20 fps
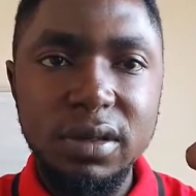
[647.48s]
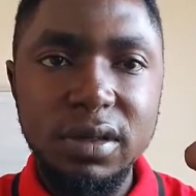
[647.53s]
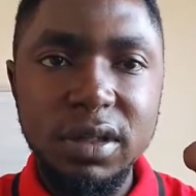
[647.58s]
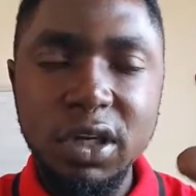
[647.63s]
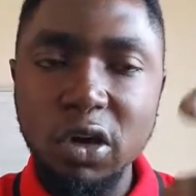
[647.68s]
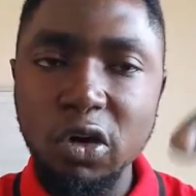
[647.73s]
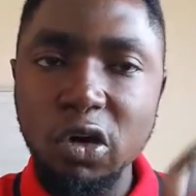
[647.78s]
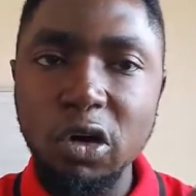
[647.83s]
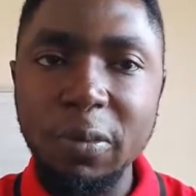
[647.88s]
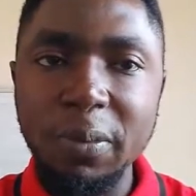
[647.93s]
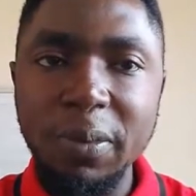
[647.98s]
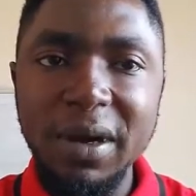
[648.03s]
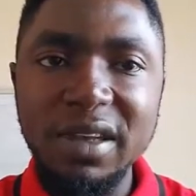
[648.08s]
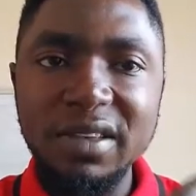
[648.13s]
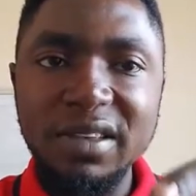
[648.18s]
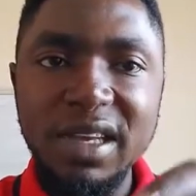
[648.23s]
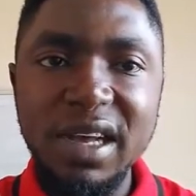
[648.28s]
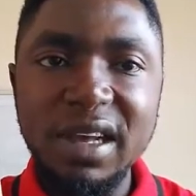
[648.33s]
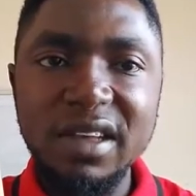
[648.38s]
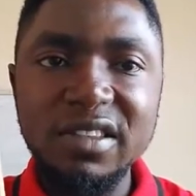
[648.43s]
the
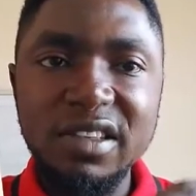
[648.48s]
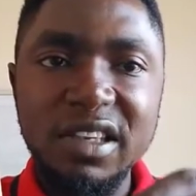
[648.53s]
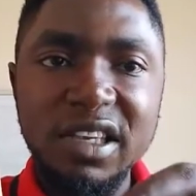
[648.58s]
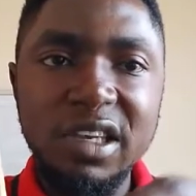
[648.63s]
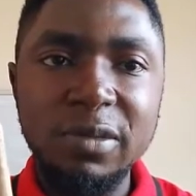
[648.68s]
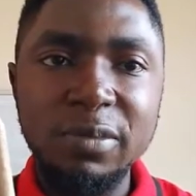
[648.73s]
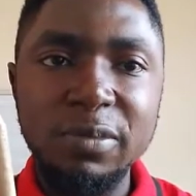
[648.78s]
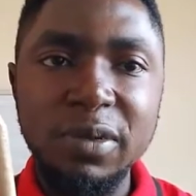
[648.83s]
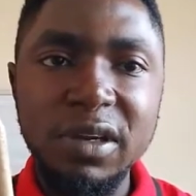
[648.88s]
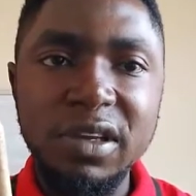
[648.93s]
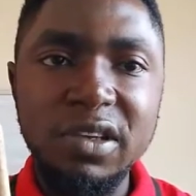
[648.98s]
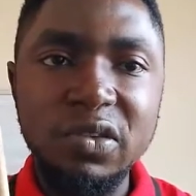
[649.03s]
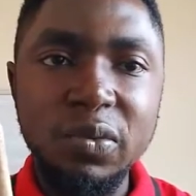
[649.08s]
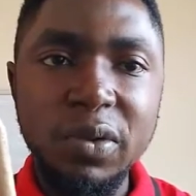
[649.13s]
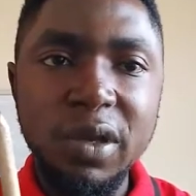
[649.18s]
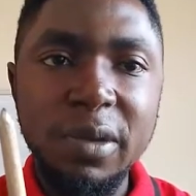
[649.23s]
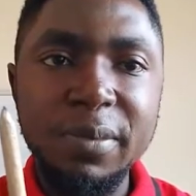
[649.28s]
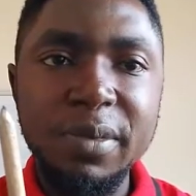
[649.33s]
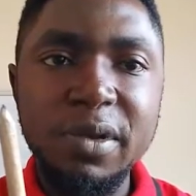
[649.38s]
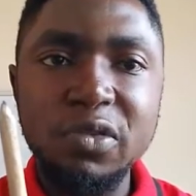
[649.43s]
compass has a place
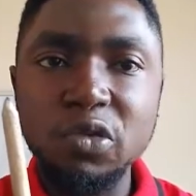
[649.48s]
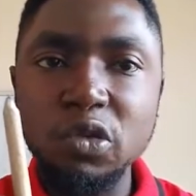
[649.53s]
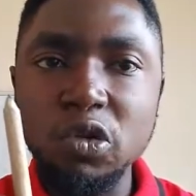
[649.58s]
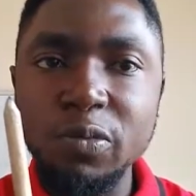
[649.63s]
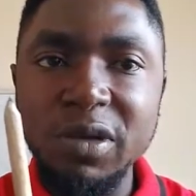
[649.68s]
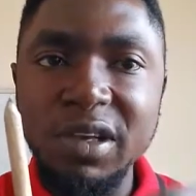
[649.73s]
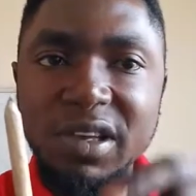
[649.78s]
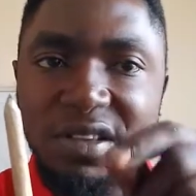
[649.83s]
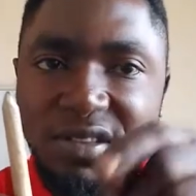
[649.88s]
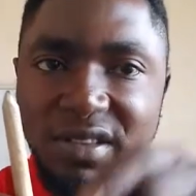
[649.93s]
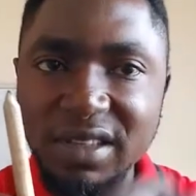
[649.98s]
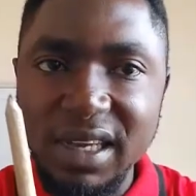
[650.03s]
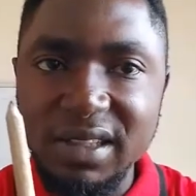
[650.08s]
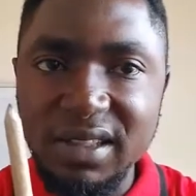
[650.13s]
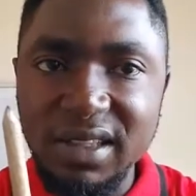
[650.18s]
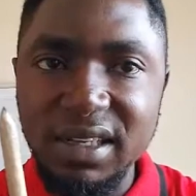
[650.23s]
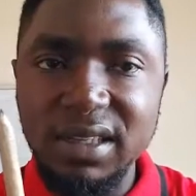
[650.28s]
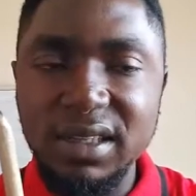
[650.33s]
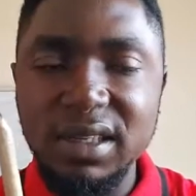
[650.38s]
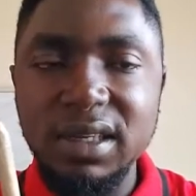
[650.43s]
where pencil will be
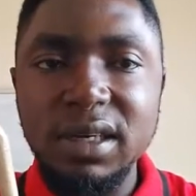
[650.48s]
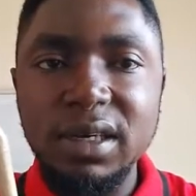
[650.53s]
inserted,